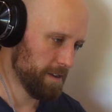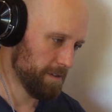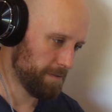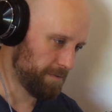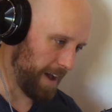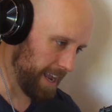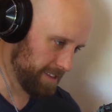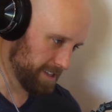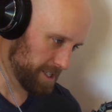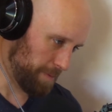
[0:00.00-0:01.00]

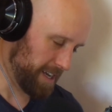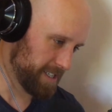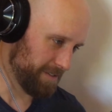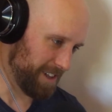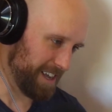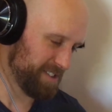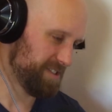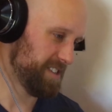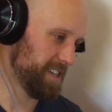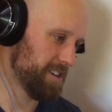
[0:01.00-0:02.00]
find the spice of life
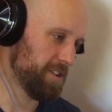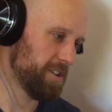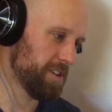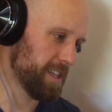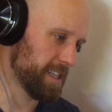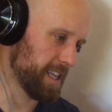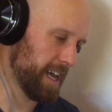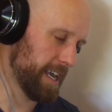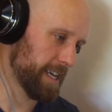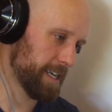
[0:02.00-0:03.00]
still, and
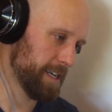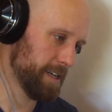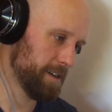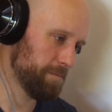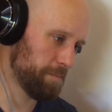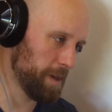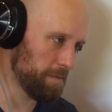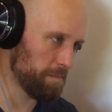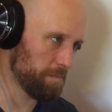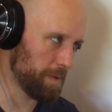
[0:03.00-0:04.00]
like
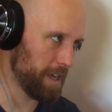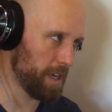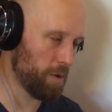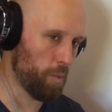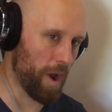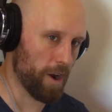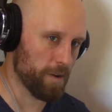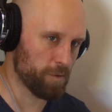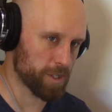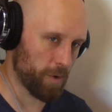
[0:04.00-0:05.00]
be aware
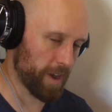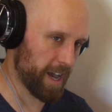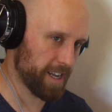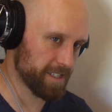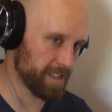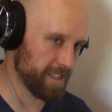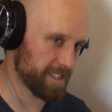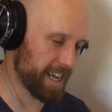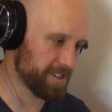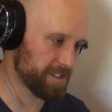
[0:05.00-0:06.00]
of what's going on
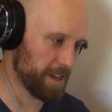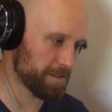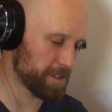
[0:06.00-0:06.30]
inside yourselves.